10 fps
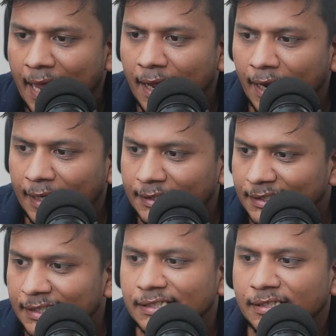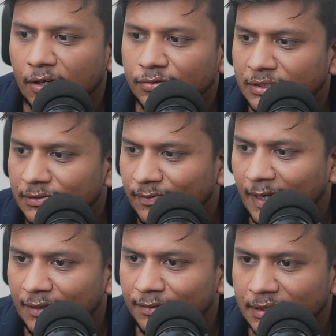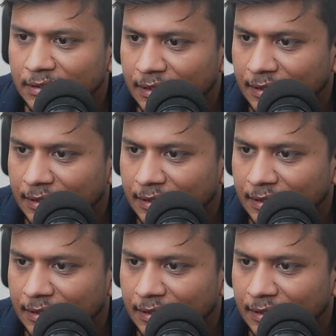at 6,500.